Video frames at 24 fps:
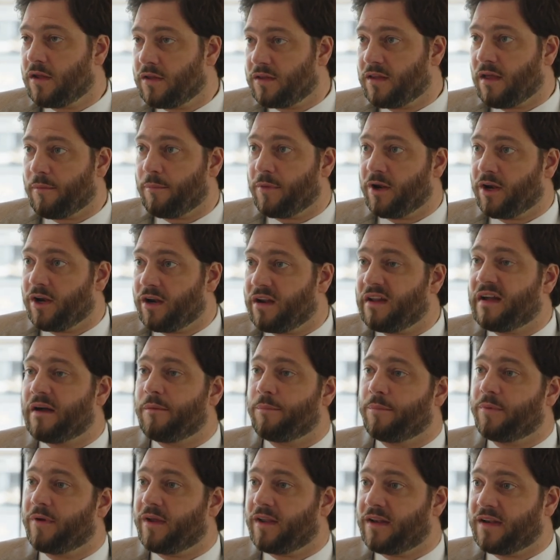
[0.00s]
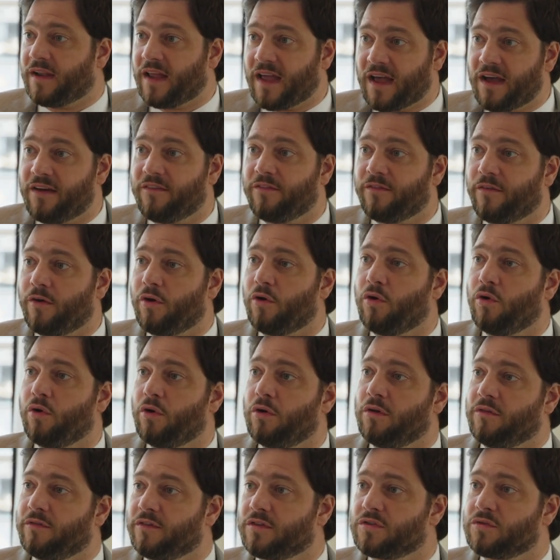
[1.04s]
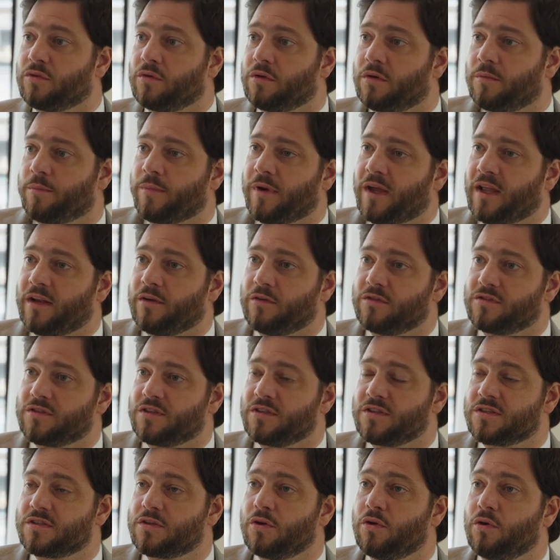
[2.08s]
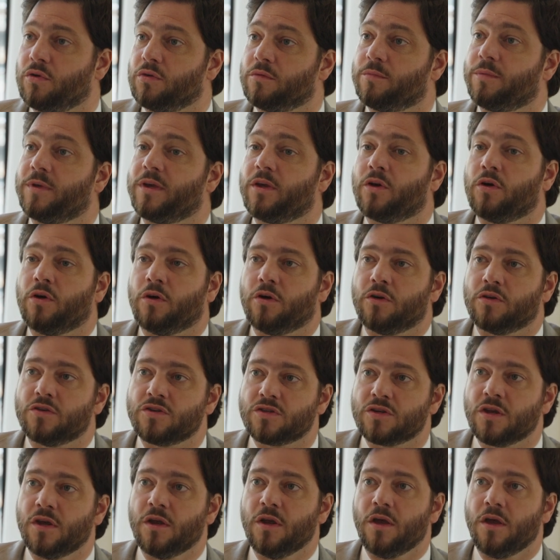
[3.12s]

double it up and have all of the solar panels installed, because